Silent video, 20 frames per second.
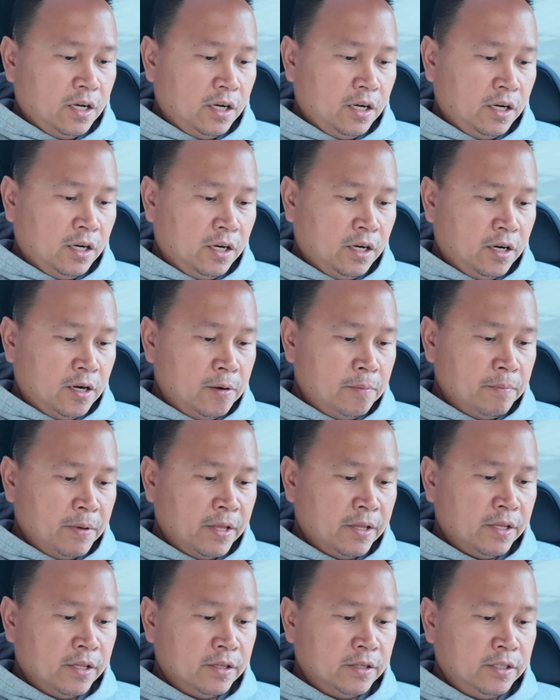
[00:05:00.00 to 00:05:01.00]

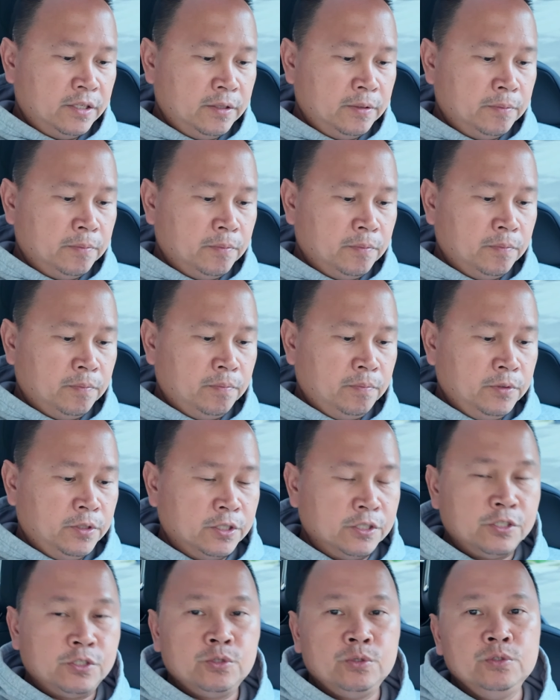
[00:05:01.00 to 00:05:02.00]
And then
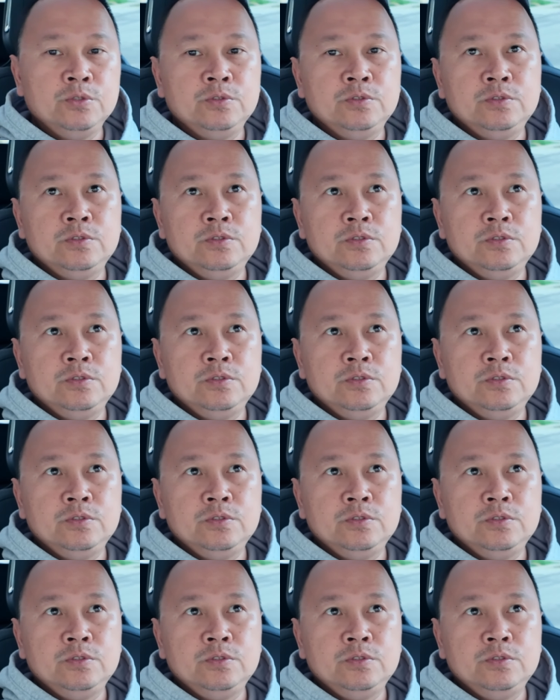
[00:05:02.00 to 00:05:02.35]
there's two